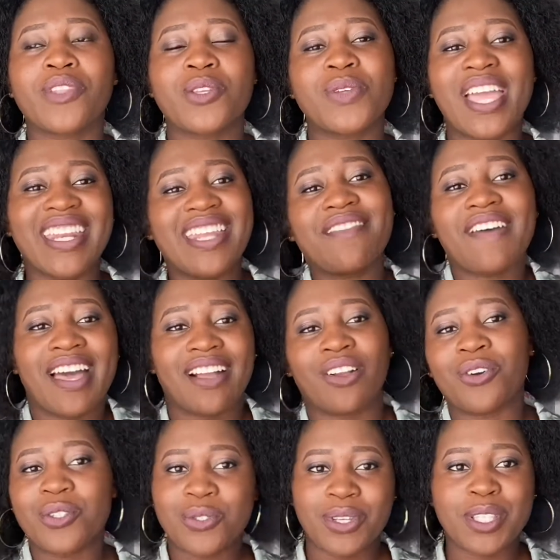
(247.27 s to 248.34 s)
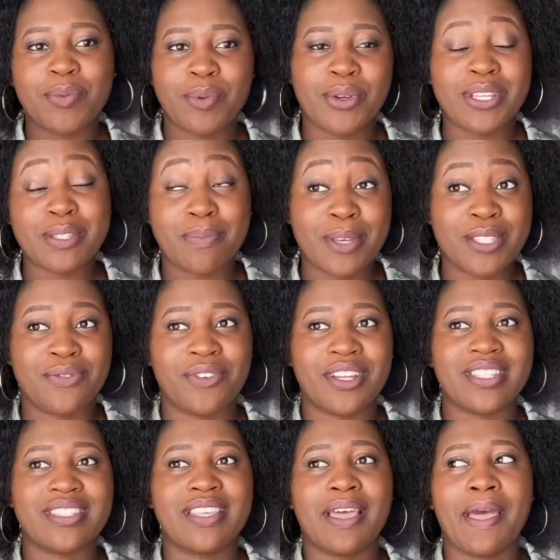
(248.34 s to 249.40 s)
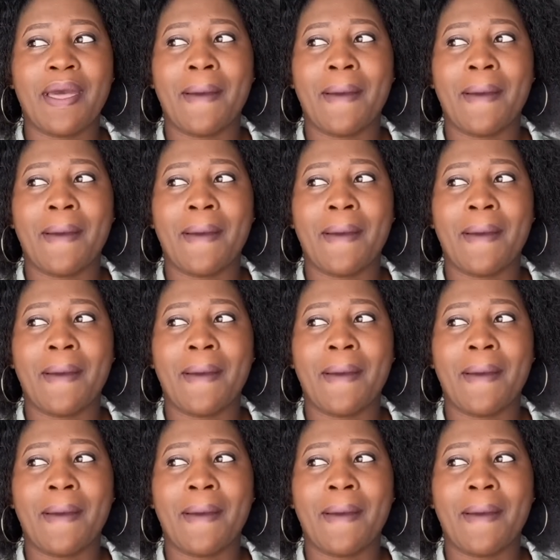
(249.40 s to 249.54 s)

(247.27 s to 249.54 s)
so I never got to experience best friends.